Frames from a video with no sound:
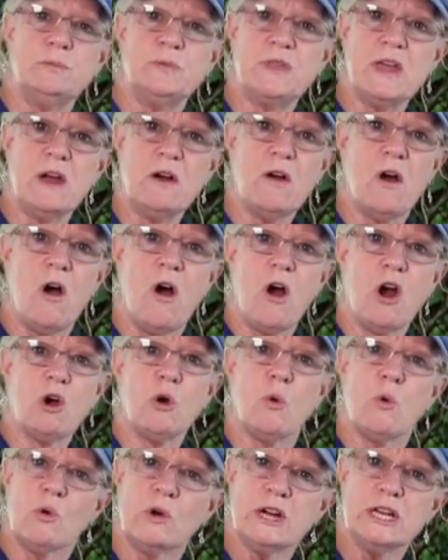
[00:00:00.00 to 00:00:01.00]
There
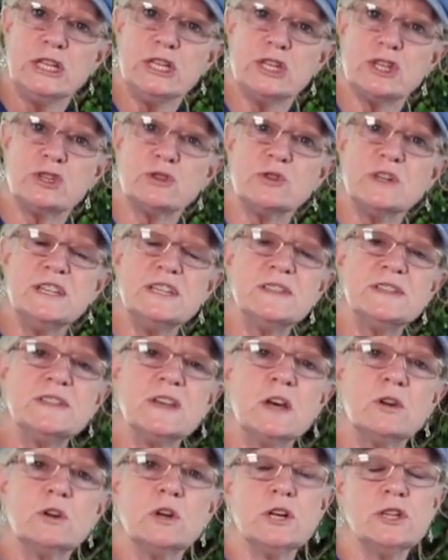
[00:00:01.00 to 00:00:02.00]
are orange trees
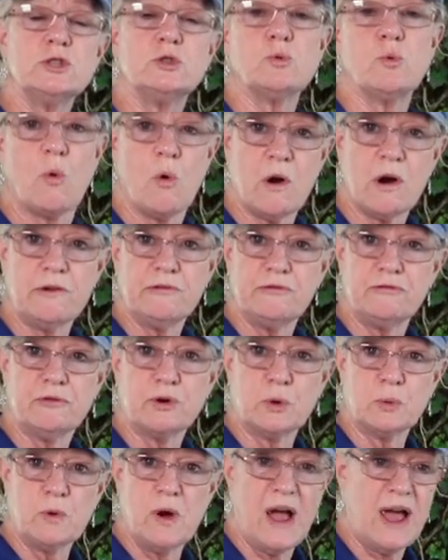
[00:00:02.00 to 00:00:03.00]
that are a dwarf
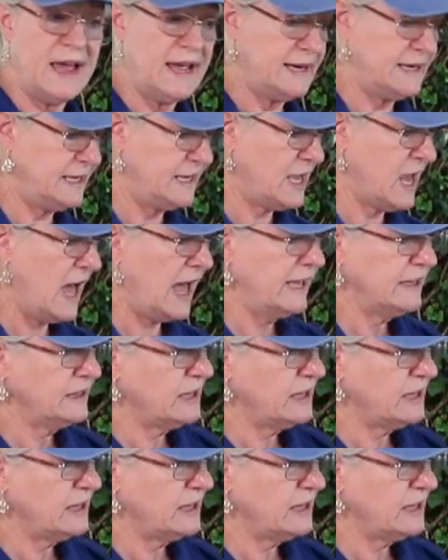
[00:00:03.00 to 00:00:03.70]
variety. I